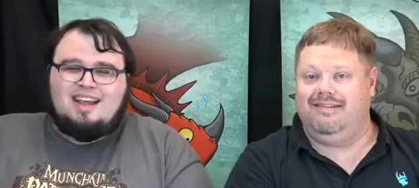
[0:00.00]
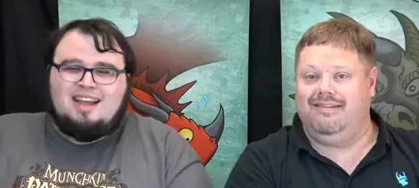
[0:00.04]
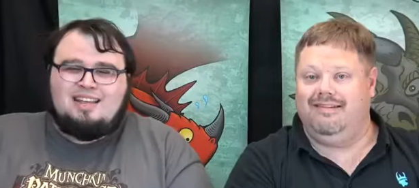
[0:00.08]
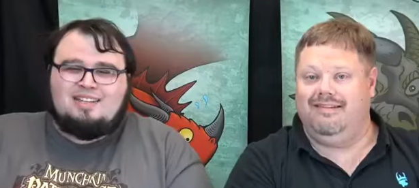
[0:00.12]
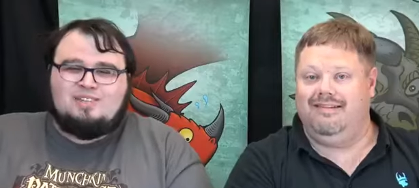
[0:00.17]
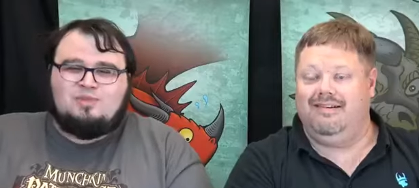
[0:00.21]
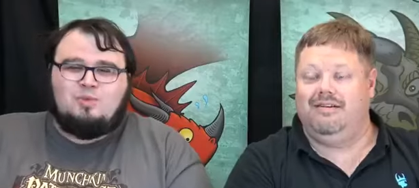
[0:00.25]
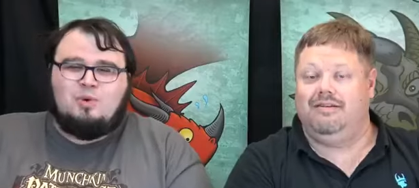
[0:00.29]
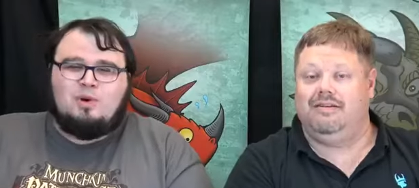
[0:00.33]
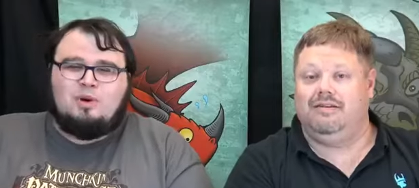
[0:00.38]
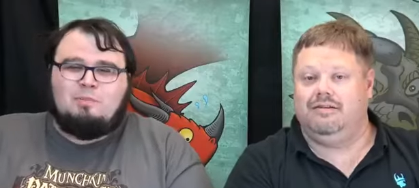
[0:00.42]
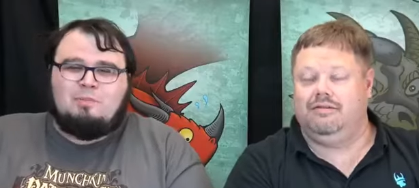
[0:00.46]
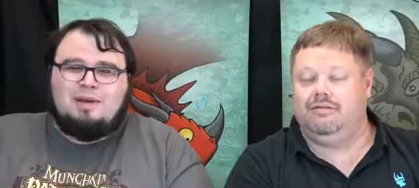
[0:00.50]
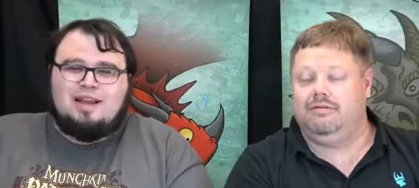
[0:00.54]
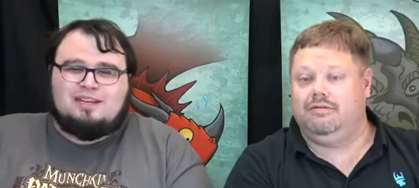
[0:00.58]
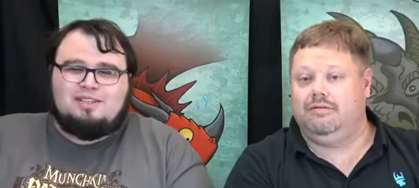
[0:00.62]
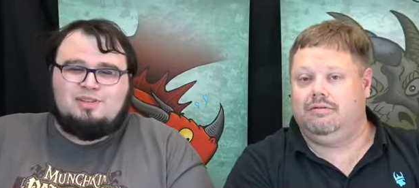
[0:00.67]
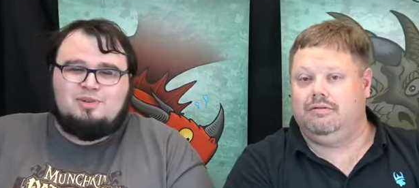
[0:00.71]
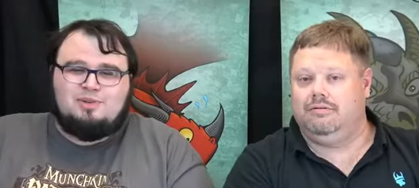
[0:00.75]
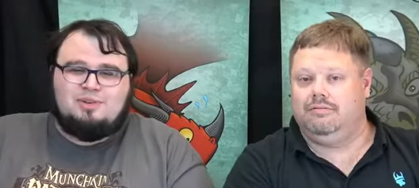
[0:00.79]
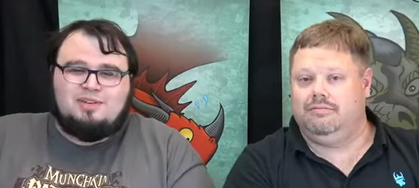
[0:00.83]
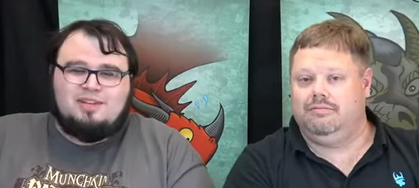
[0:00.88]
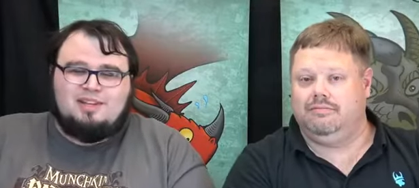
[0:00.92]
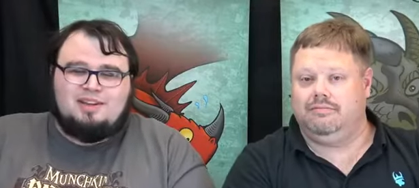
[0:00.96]
Speaker 1: Welcome back
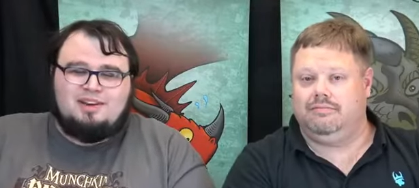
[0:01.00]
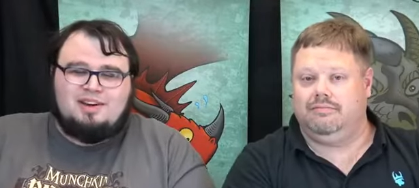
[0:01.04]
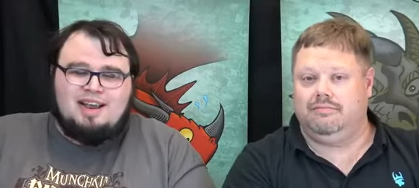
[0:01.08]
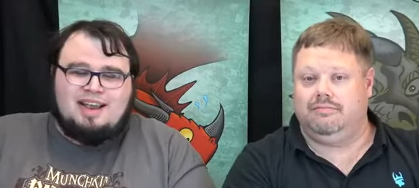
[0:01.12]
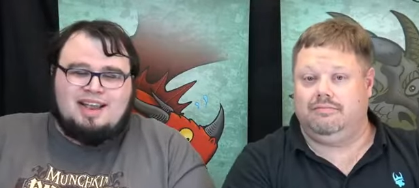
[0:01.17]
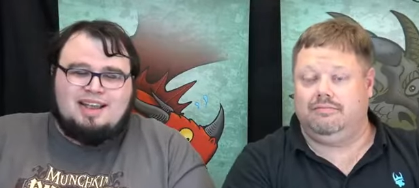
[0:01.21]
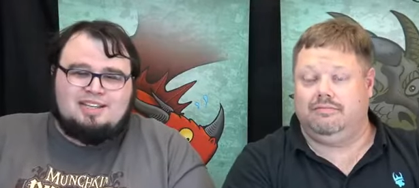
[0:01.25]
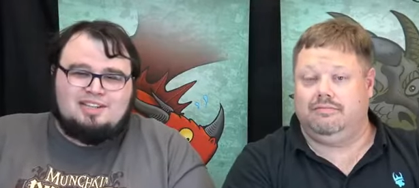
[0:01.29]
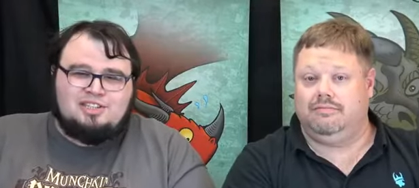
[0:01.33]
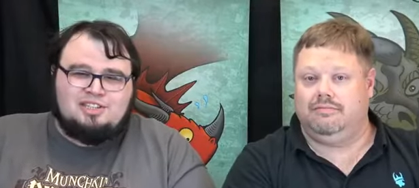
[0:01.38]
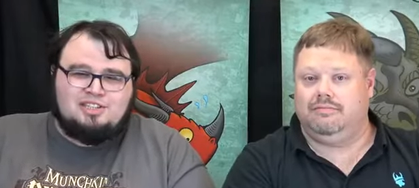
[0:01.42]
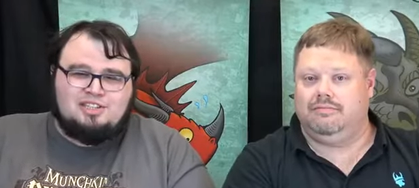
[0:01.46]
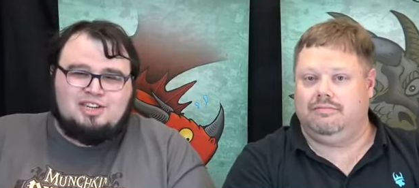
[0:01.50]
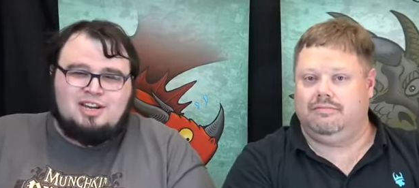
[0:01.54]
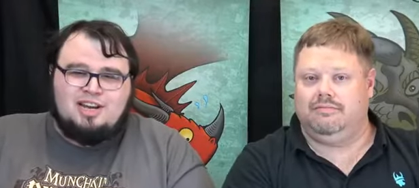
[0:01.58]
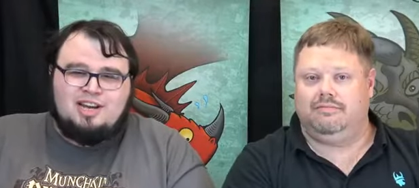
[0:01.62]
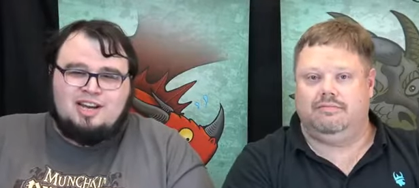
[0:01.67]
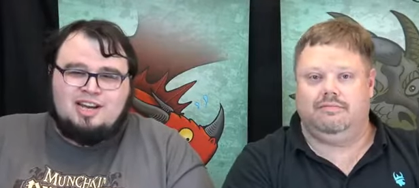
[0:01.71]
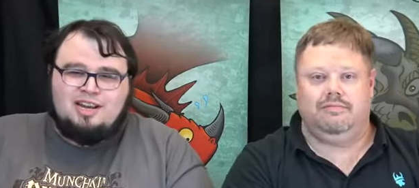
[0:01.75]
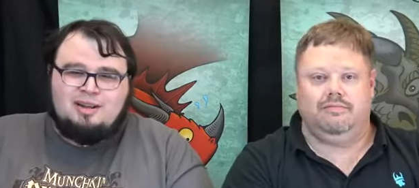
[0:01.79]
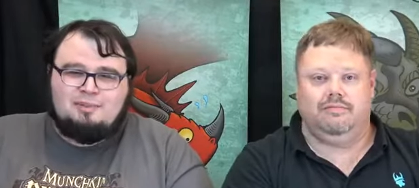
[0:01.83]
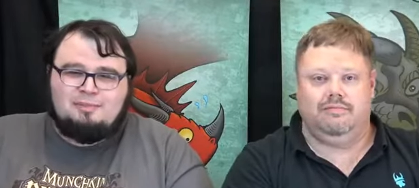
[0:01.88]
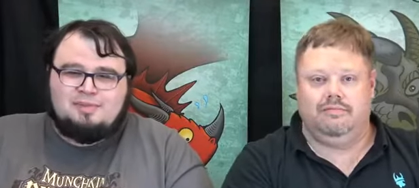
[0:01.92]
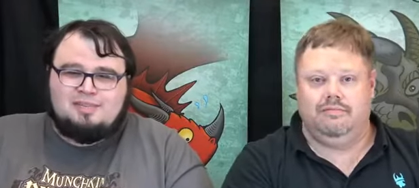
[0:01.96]
to another SJ
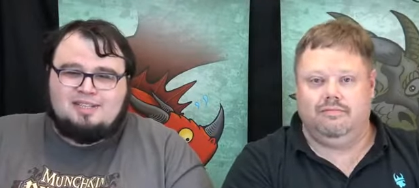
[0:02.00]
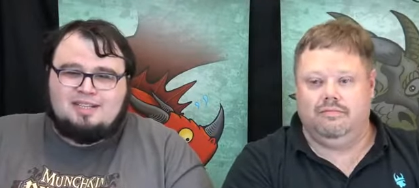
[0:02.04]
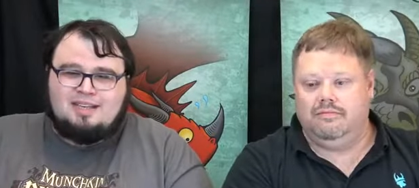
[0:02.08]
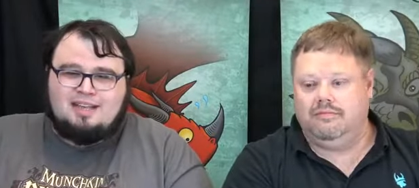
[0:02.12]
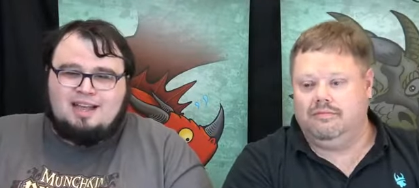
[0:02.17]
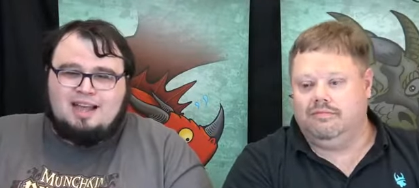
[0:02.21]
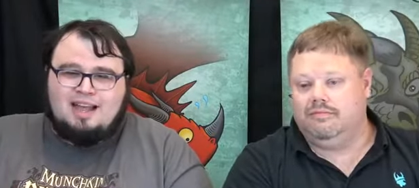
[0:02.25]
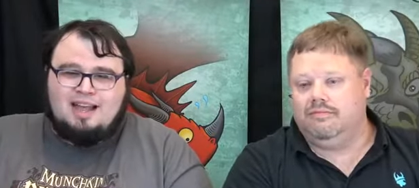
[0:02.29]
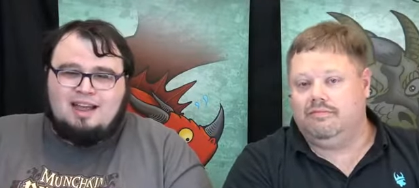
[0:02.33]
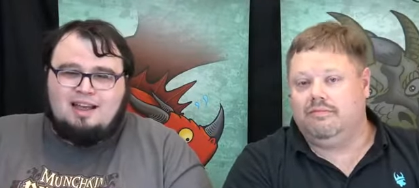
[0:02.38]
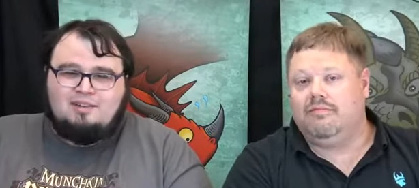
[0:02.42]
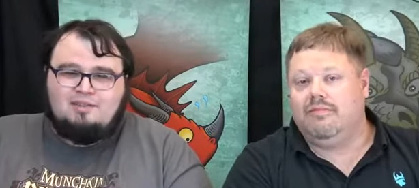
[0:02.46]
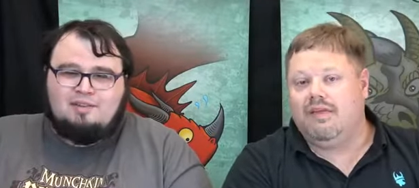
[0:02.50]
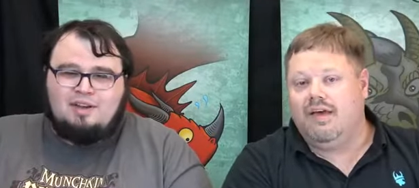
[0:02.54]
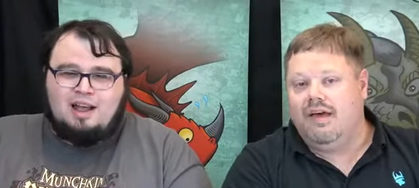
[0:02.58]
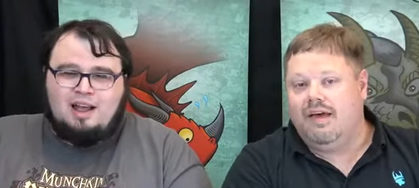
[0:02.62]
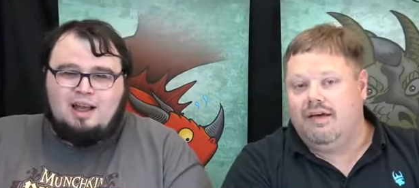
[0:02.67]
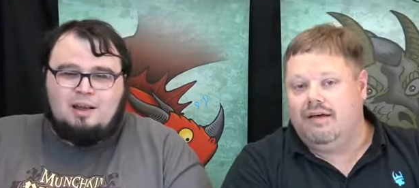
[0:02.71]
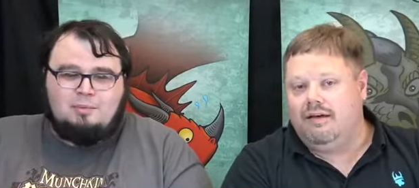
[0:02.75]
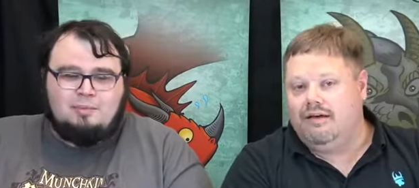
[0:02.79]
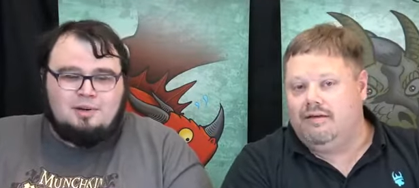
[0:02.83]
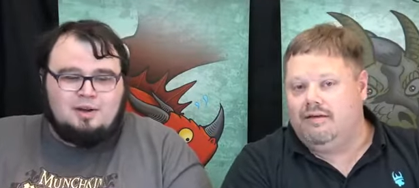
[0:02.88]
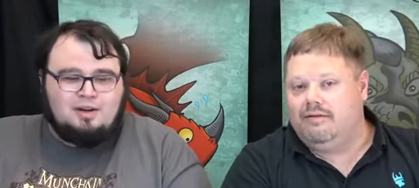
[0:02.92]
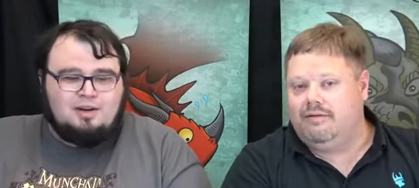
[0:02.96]
Games Live.
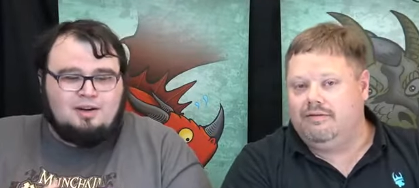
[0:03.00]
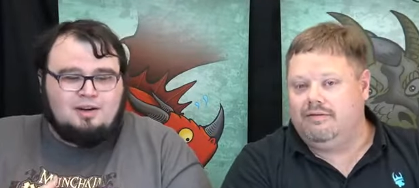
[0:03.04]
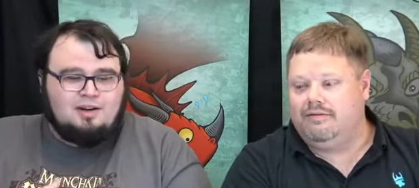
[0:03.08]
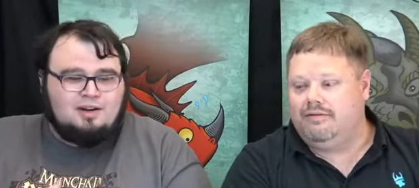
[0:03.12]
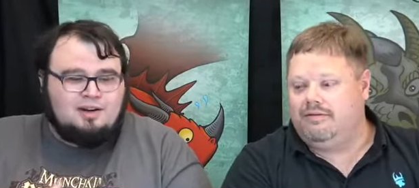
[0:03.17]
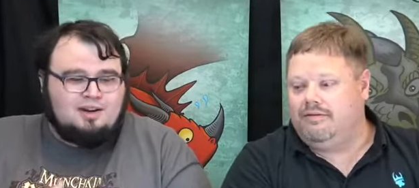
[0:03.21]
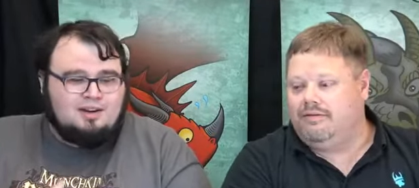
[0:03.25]
I'm Hunter.